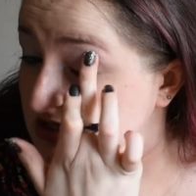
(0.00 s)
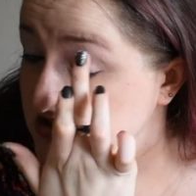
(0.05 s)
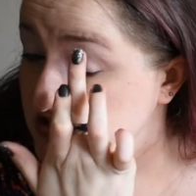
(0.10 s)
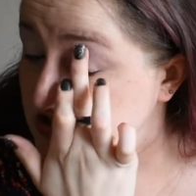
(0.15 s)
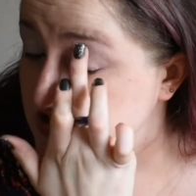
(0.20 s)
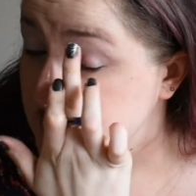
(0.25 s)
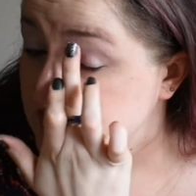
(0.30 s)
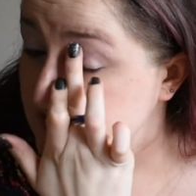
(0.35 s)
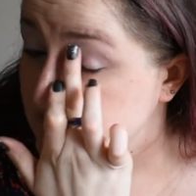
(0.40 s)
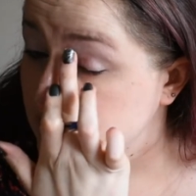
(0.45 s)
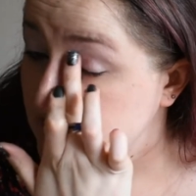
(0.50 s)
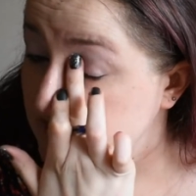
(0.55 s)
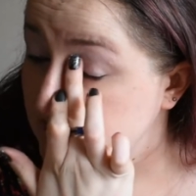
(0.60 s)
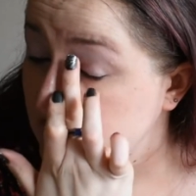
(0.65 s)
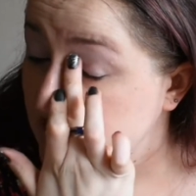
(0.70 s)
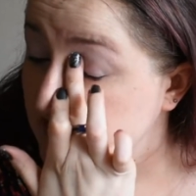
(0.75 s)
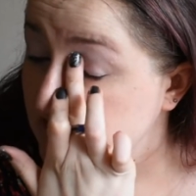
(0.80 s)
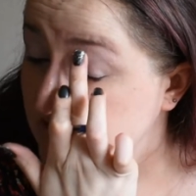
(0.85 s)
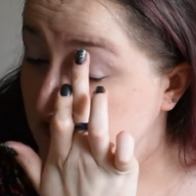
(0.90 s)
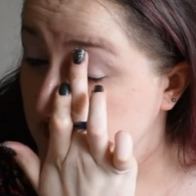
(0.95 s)
She's one of
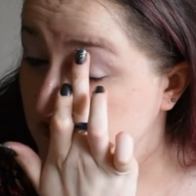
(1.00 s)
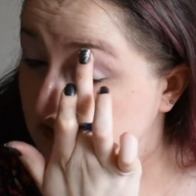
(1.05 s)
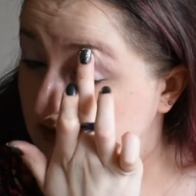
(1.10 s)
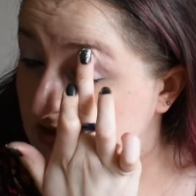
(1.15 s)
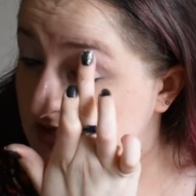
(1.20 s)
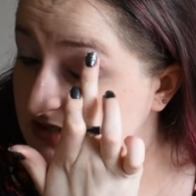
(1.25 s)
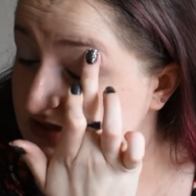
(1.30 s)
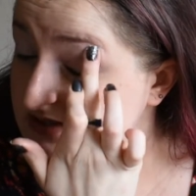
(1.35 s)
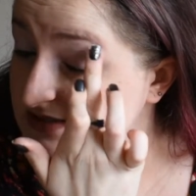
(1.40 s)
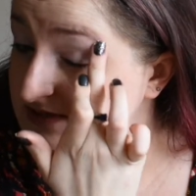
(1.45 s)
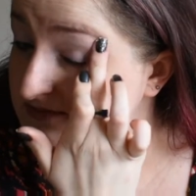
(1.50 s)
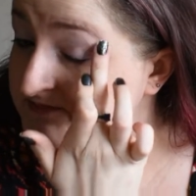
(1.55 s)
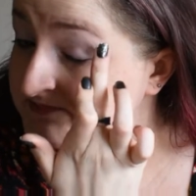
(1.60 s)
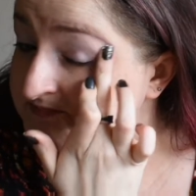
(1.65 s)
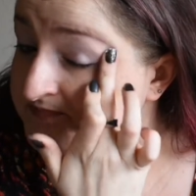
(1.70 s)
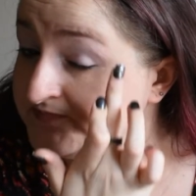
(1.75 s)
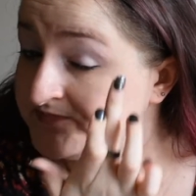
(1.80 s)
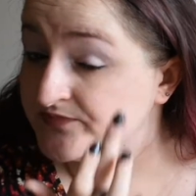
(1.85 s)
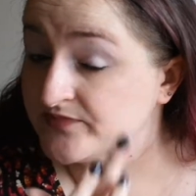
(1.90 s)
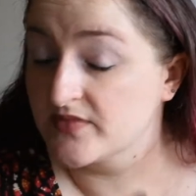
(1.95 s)
my favorites.
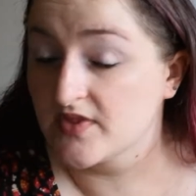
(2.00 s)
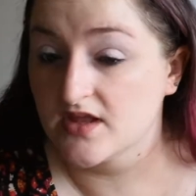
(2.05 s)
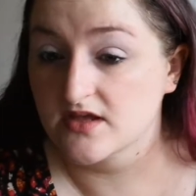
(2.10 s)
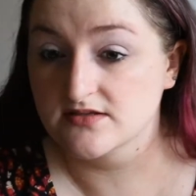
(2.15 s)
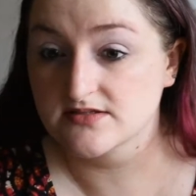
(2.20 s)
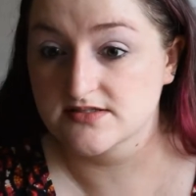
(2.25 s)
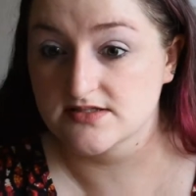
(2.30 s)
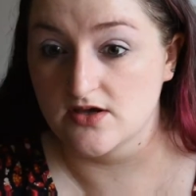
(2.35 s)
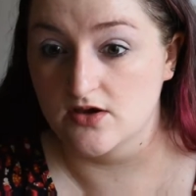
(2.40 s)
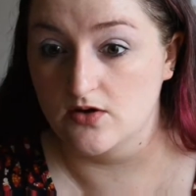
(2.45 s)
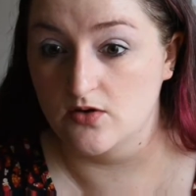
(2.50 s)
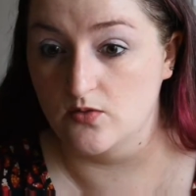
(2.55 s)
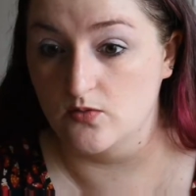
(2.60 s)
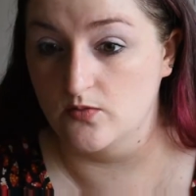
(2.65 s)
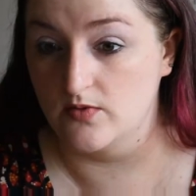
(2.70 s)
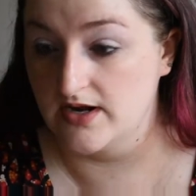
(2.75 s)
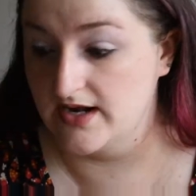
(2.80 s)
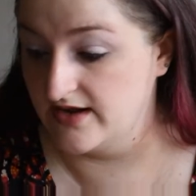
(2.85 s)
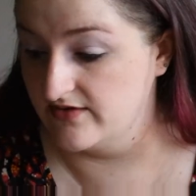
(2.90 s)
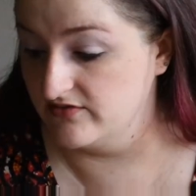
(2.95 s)
So
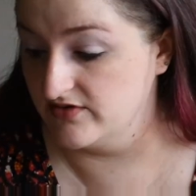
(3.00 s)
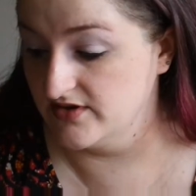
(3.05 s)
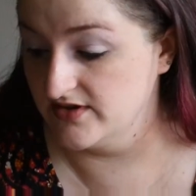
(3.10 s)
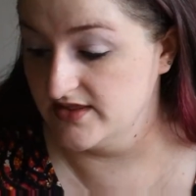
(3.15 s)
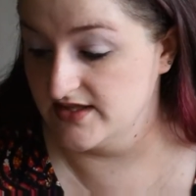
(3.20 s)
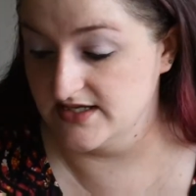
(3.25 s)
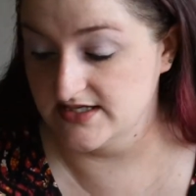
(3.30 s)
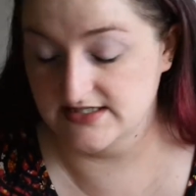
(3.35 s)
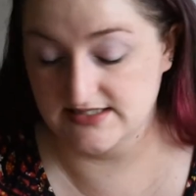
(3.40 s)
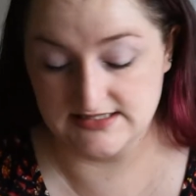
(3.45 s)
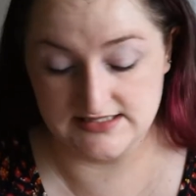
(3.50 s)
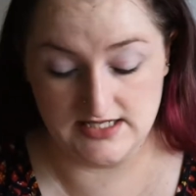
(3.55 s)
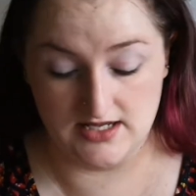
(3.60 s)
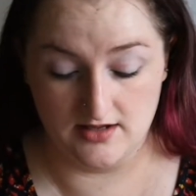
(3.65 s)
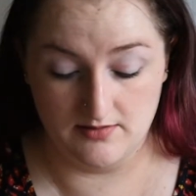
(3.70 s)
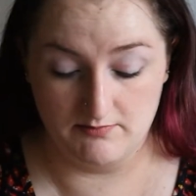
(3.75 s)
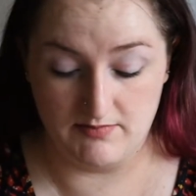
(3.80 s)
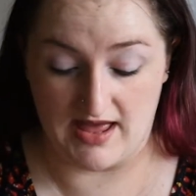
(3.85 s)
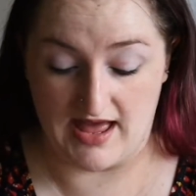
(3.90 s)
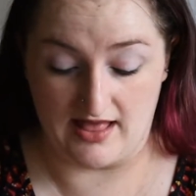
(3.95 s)
whenever this
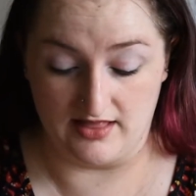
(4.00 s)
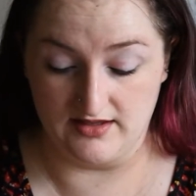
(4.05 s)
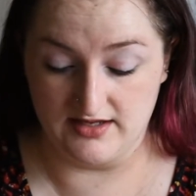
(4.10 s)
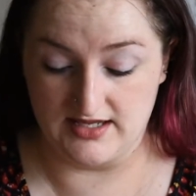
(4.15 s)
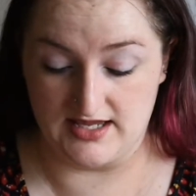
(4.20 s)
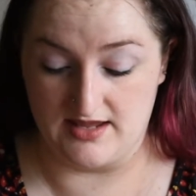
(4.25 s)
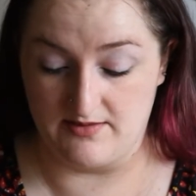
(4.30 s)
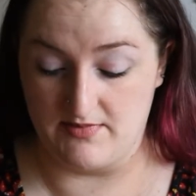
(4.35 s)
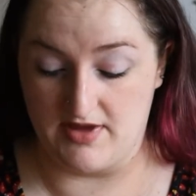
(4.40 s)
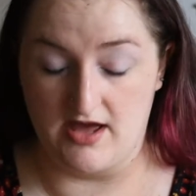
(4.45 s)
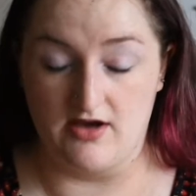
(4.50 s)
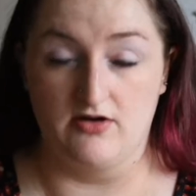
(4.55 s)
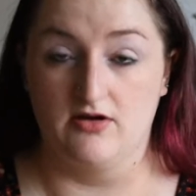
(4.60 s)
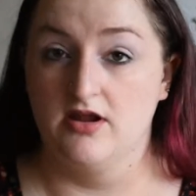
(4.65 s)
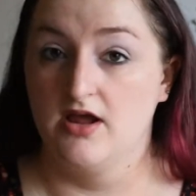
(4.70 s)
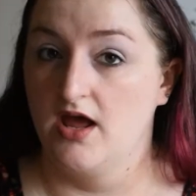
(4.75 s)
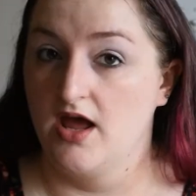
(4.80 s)
palette came out,